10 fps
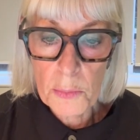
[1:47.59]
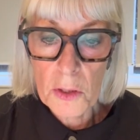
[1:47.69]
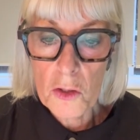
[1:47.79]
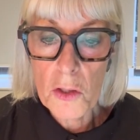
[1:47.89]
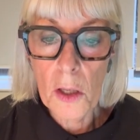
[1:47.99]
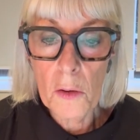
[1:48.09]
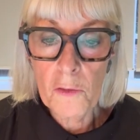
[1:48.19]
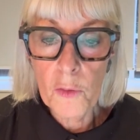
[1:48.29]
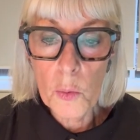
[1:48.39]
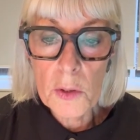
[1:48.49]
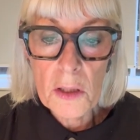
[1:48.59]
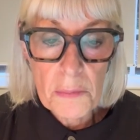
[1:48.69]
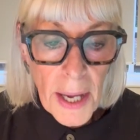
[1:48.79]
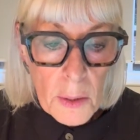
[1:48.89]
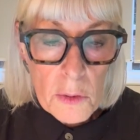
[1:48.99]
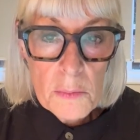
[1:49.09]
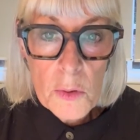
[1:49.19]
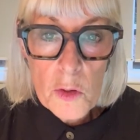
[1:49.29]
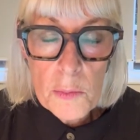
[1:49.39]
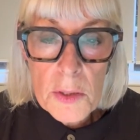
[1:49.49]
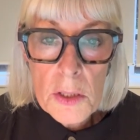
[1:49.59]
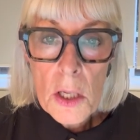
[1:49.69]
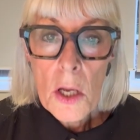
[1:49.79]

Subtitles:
control forward and backward movement.